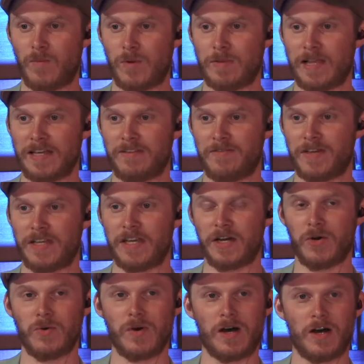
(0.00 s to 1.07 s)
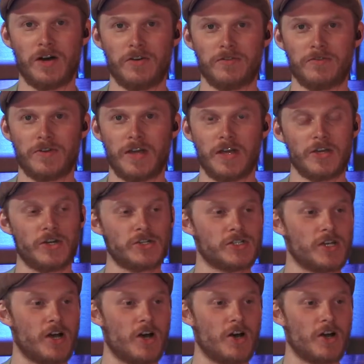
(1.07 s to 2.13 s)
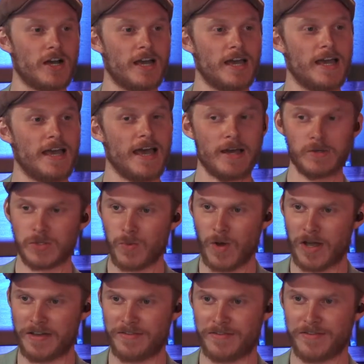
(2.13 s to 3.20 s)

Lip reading: play the video of your song Housewife.